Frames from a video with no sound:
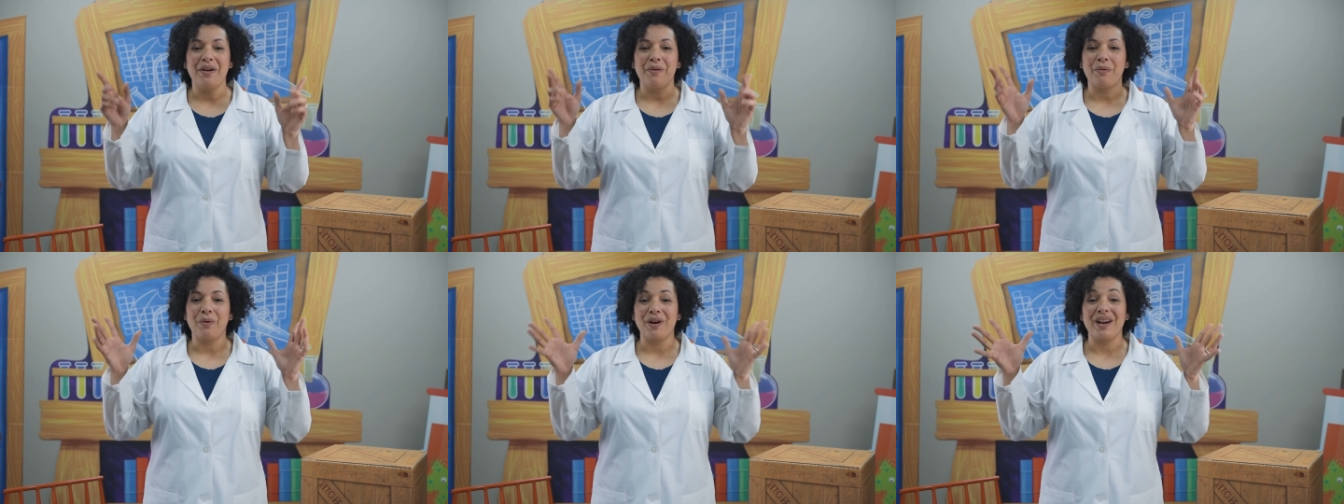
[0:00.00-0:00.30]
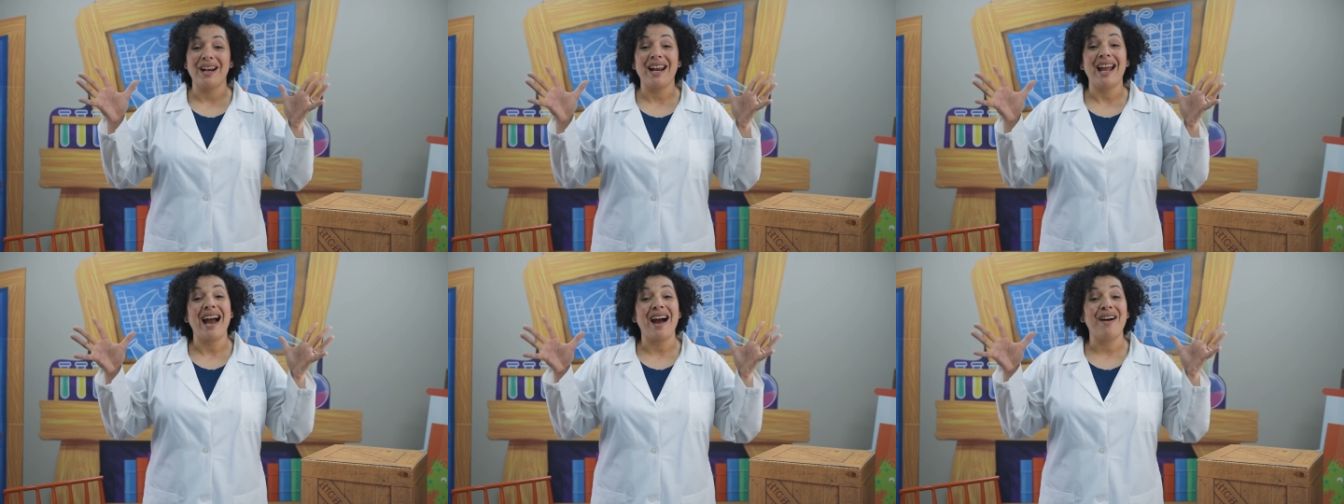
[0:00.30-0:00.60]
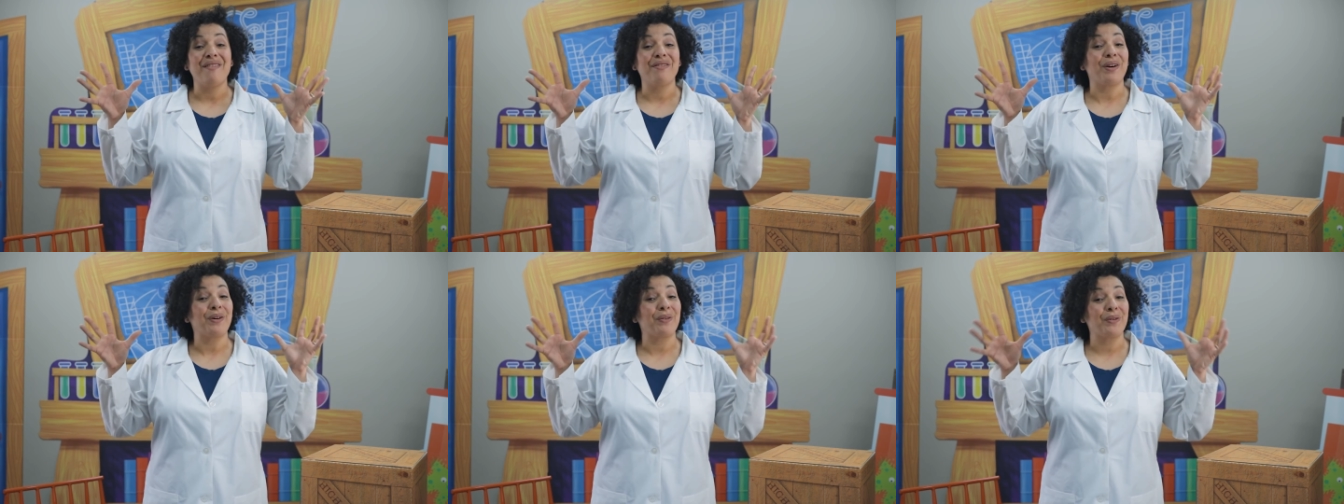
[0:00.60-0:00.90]
we're going to
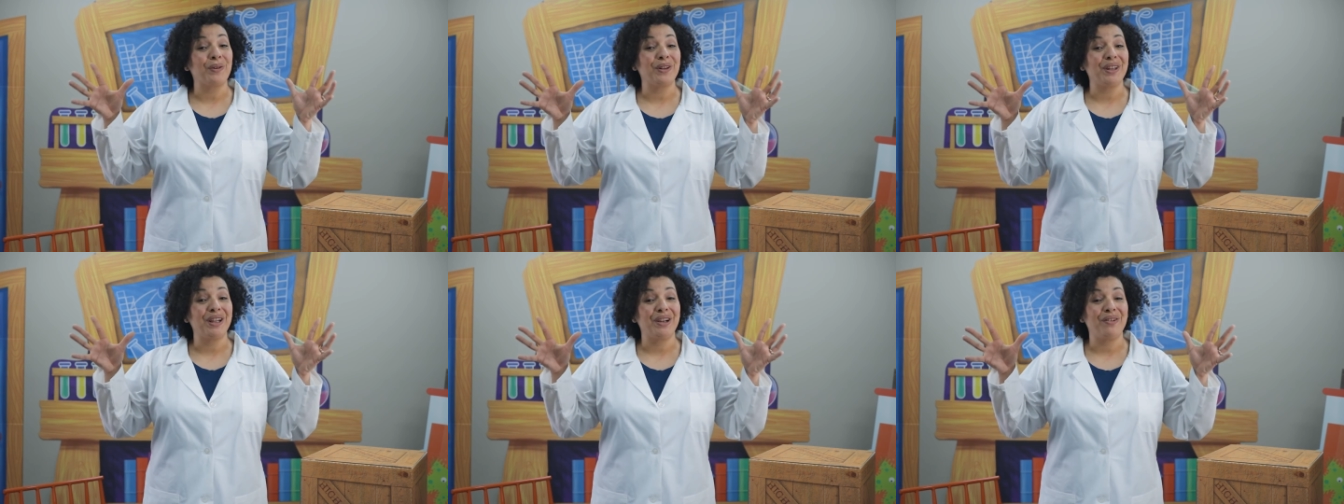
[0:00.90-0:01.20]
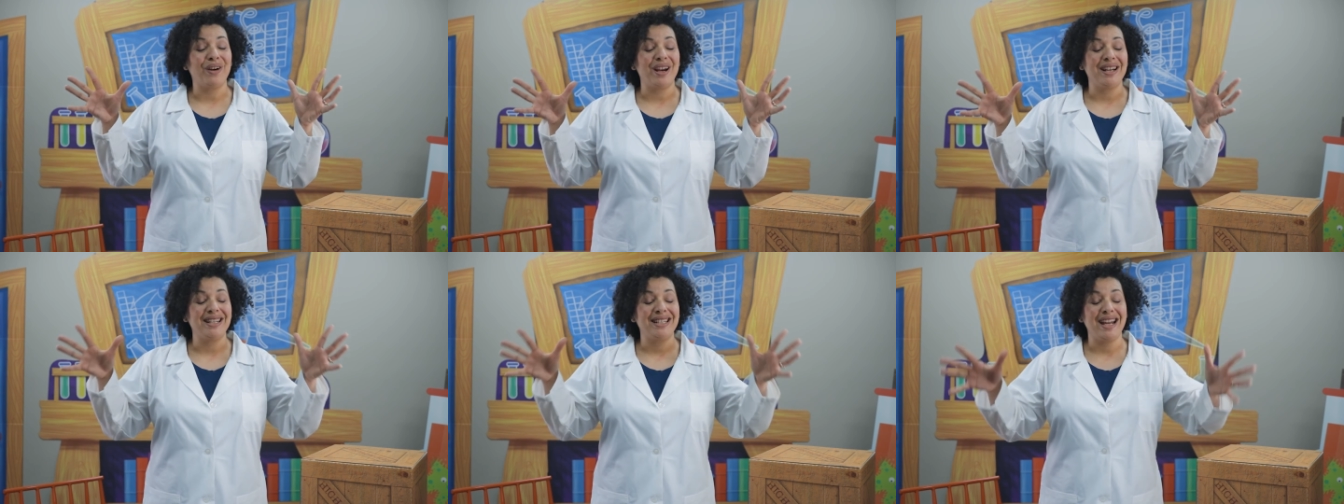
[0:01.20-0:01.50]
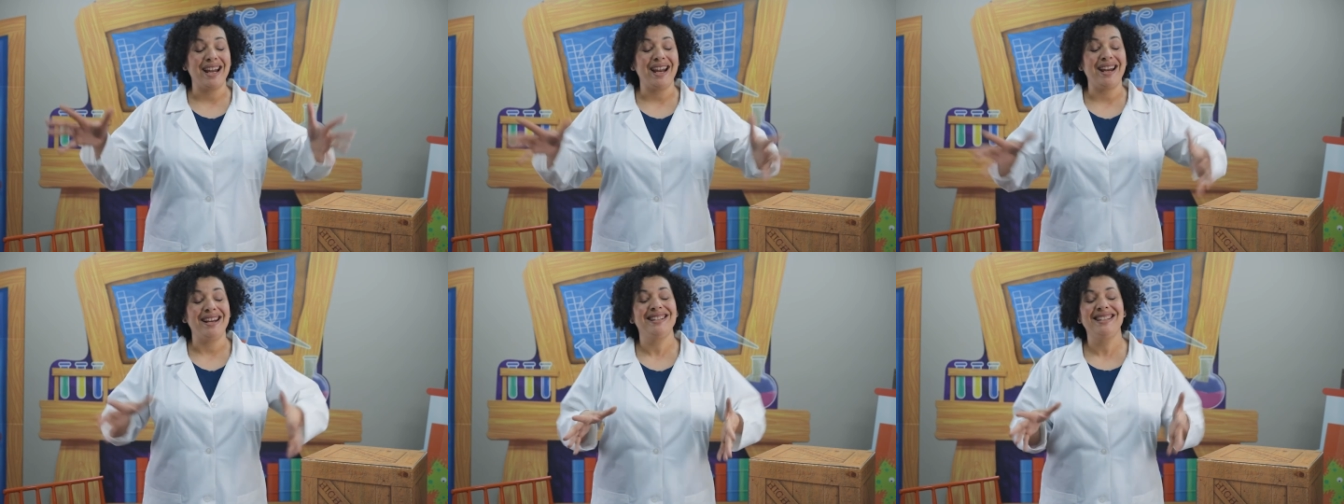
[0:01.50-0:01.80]
have a really great
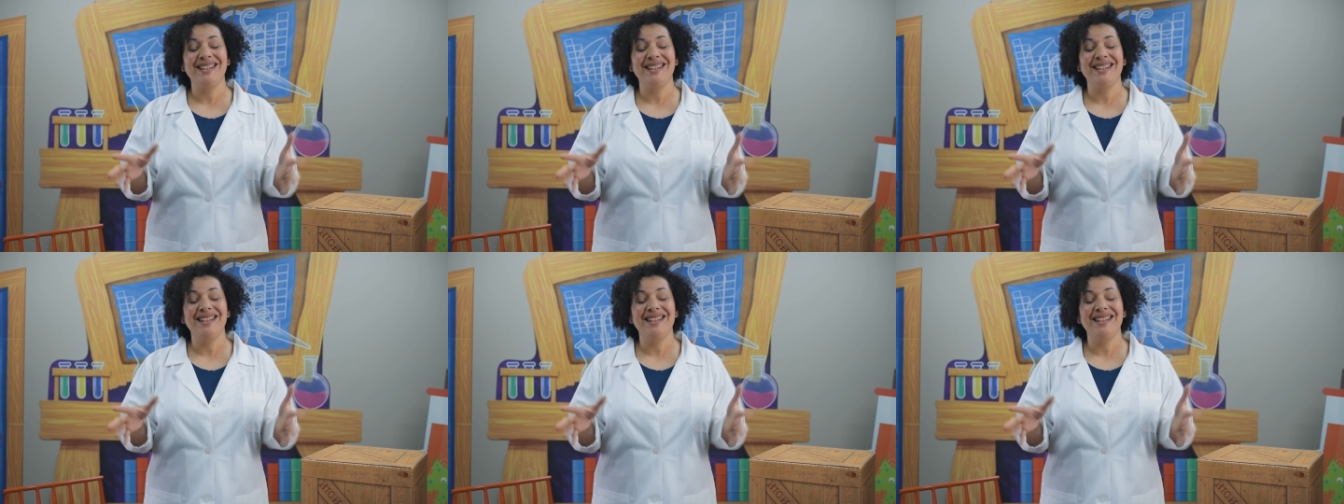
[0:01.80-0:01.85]
day.